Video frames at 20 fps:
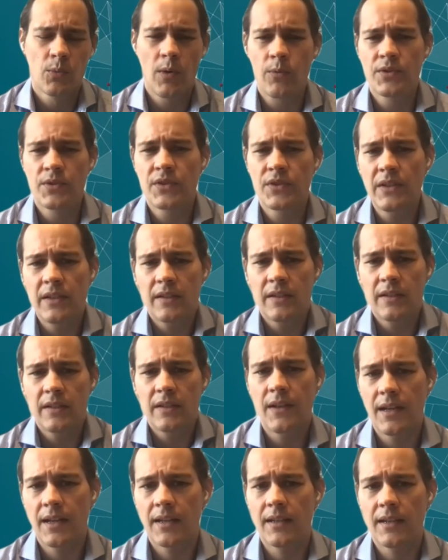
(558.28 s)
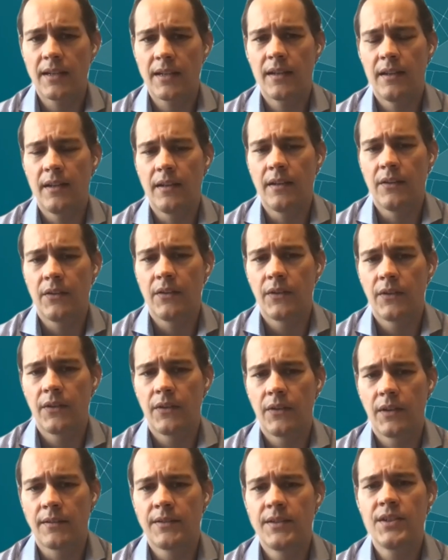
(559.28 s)
So what we're seeing today
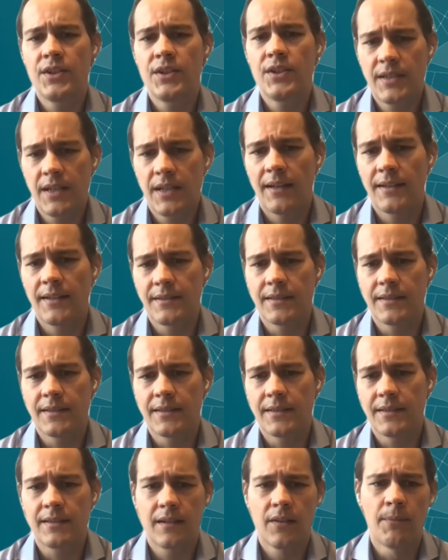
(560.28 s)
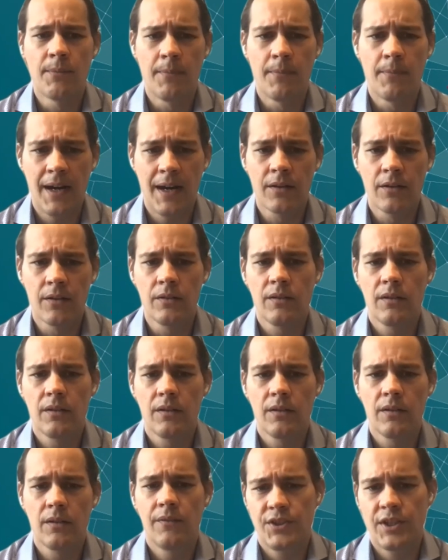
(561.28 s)
is digitizing the
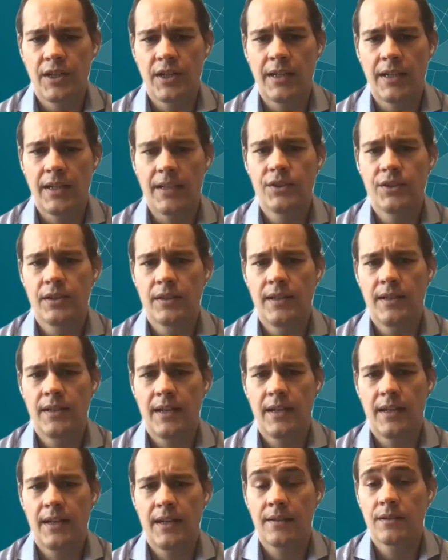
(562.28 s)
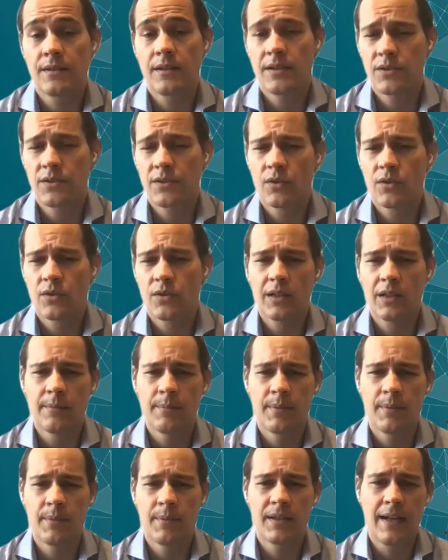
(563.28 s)
model of exchange that has
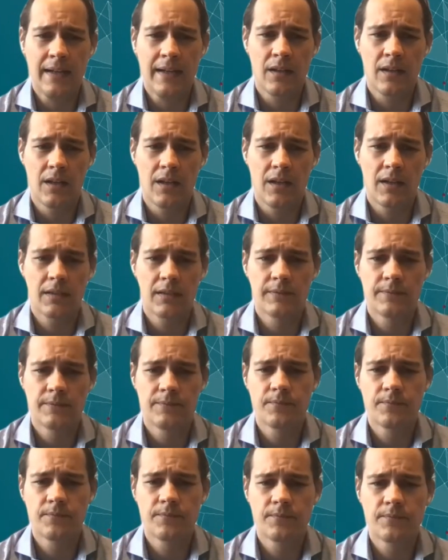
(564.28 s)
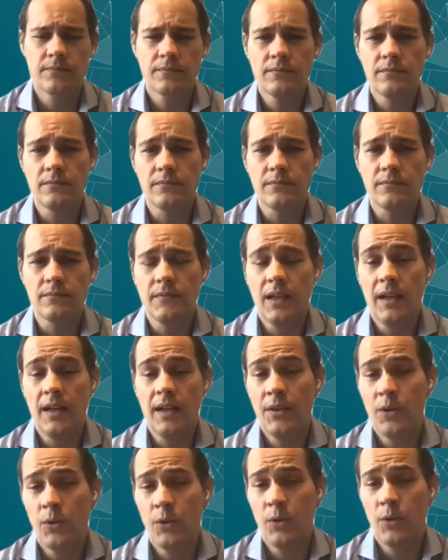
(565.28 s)
historically been analog.
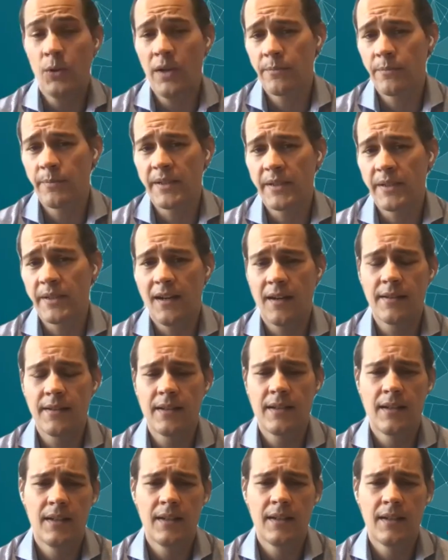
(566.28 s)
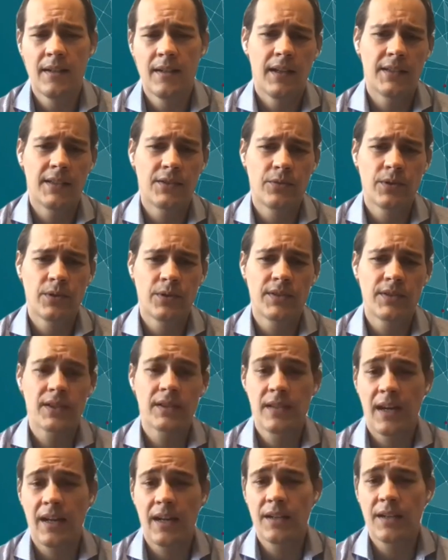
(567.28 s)
And the way it should be done is through a
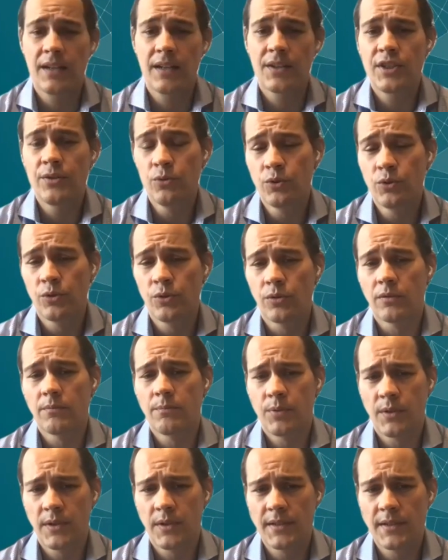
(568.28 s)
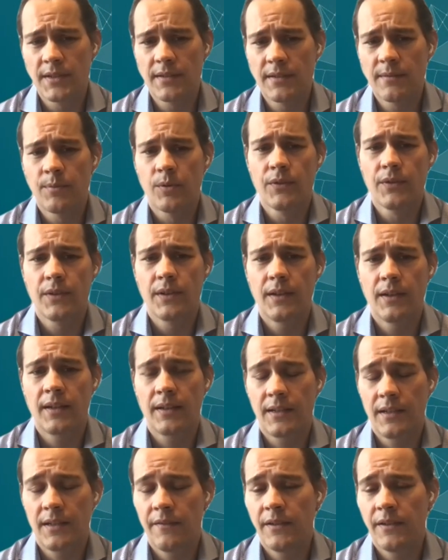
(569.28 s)
technology neutral, principled,
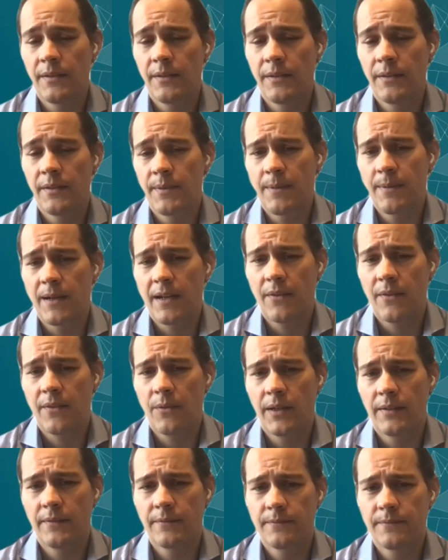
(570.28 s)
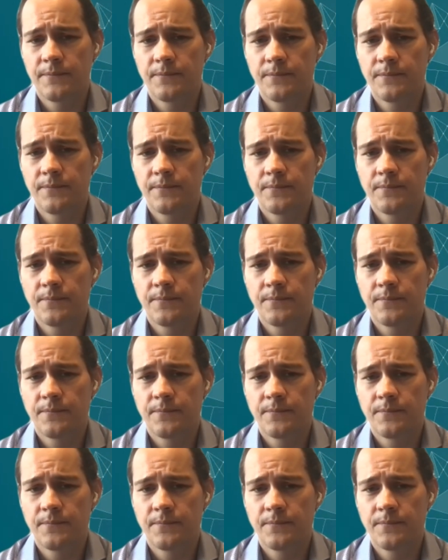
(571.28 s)
and activity-based pathway.